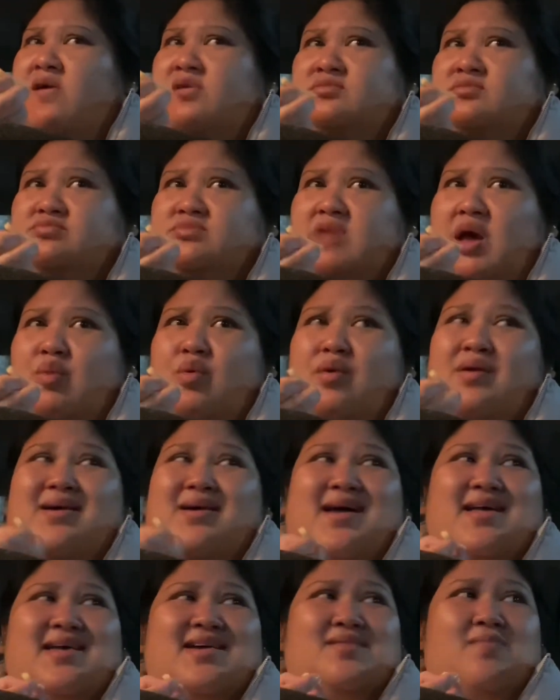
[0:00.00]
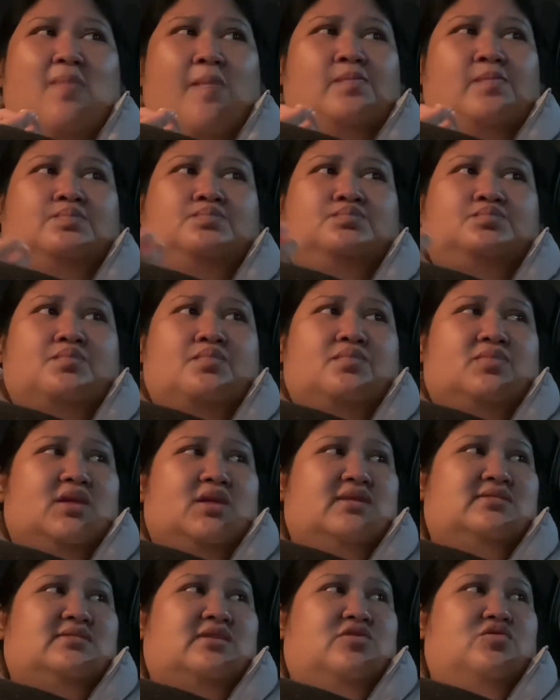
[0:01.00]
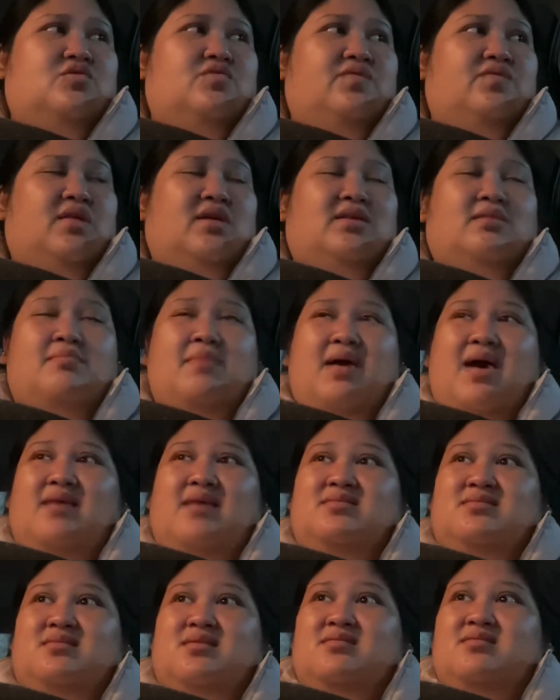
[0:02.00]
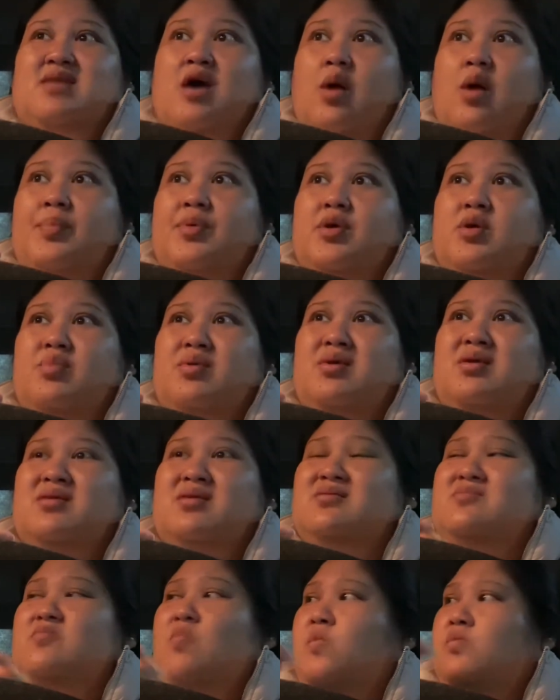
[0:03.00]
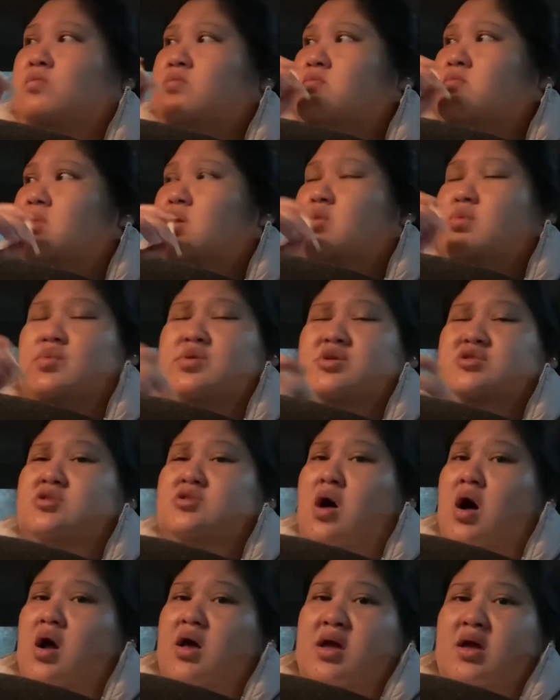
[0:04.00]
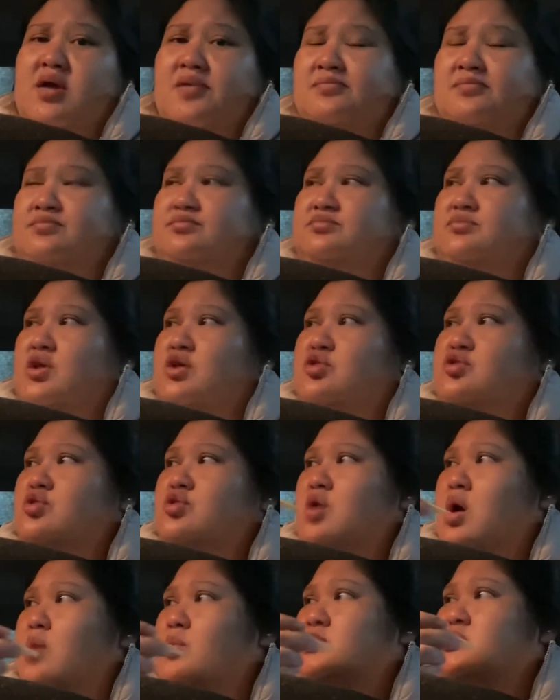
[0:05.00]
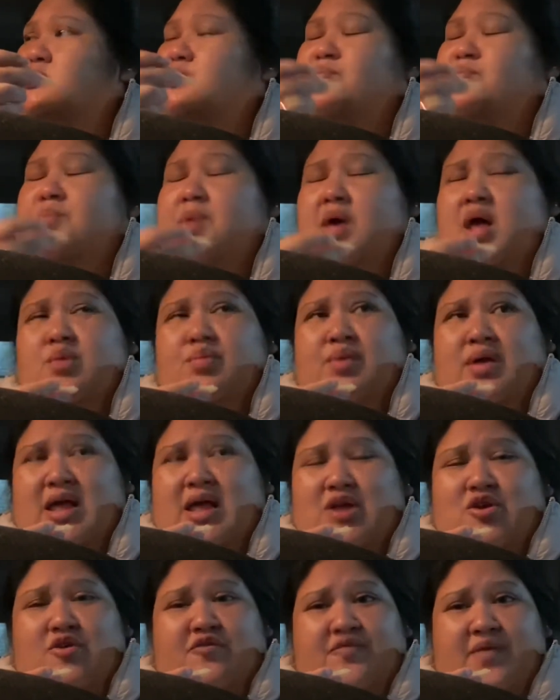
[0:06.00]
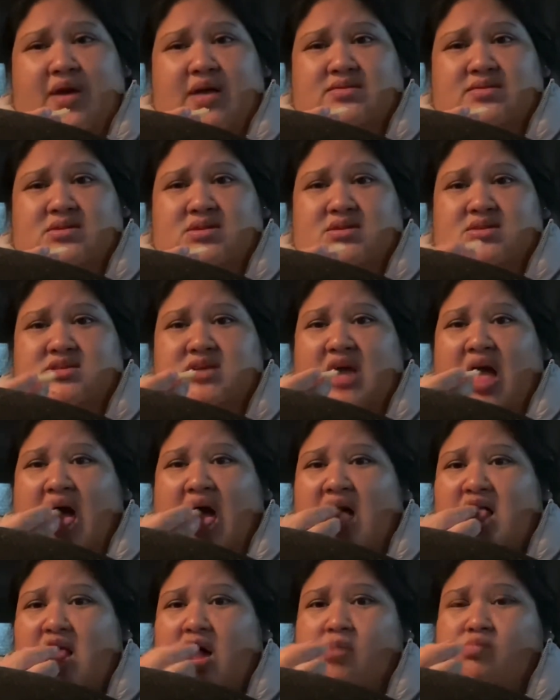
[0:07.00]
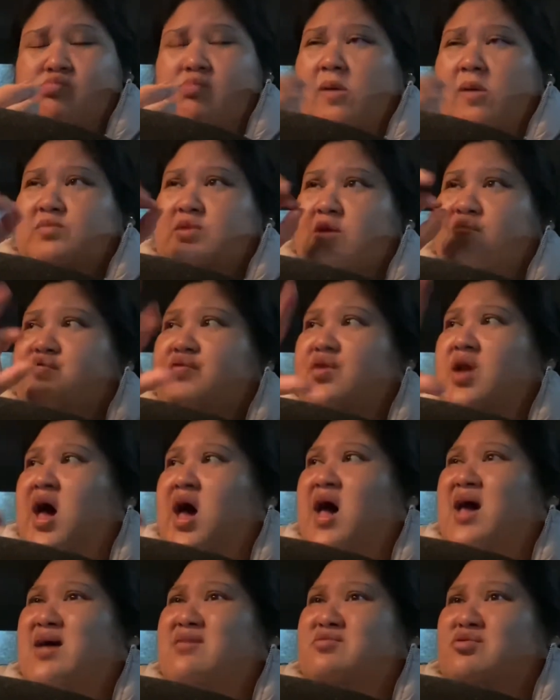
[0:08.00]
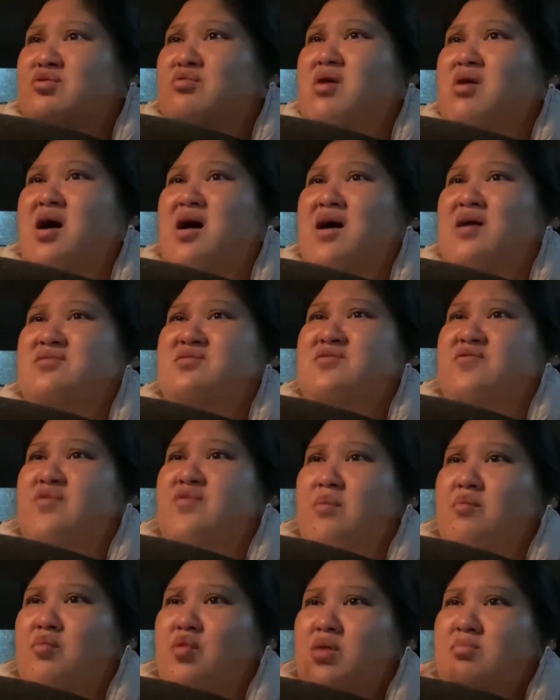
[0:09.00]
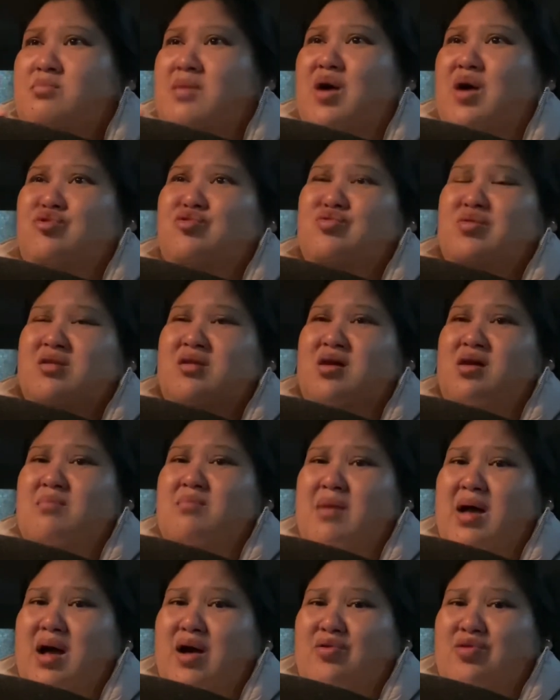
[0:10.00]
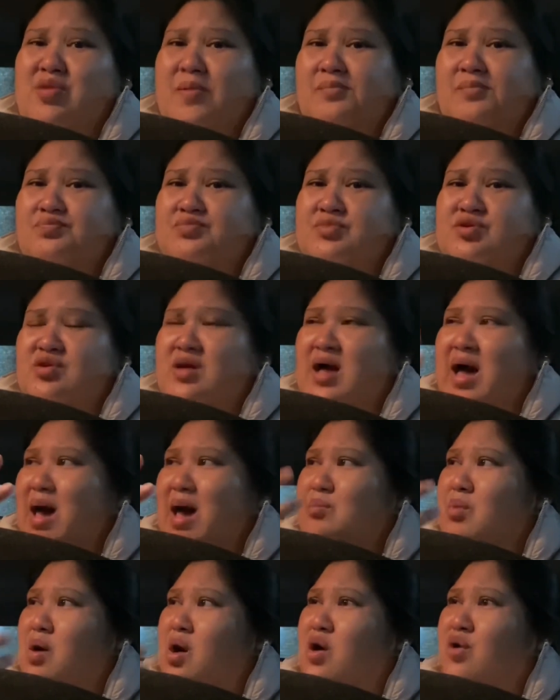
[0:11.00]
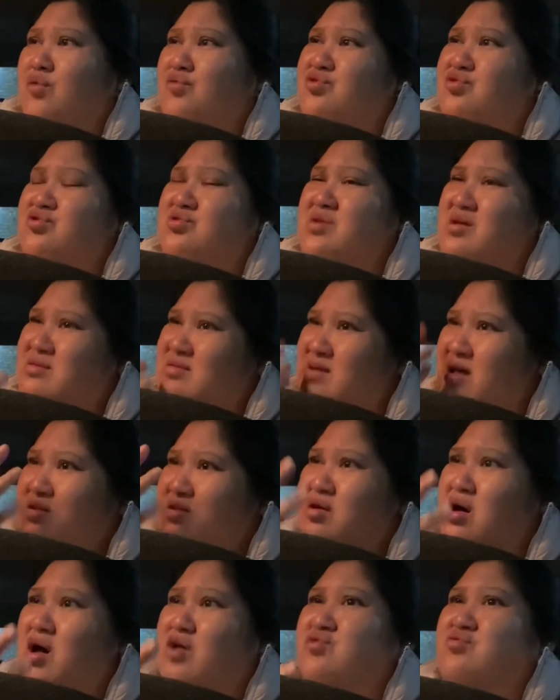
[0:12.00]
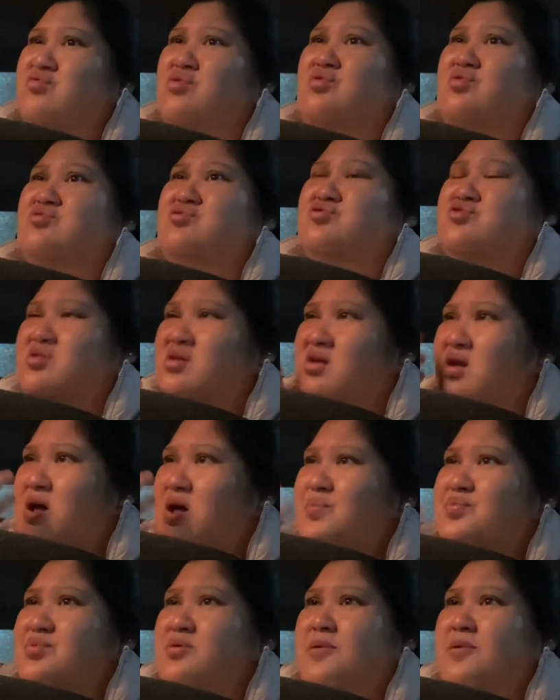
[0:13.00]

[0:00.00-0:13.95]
I won't get it because I do feel like the mask does help you because when we're talking, do you know how much spit we get in our faces? That flies across from one mouth to another mouth, to the eyeballs, inside the nostrils, to your lips.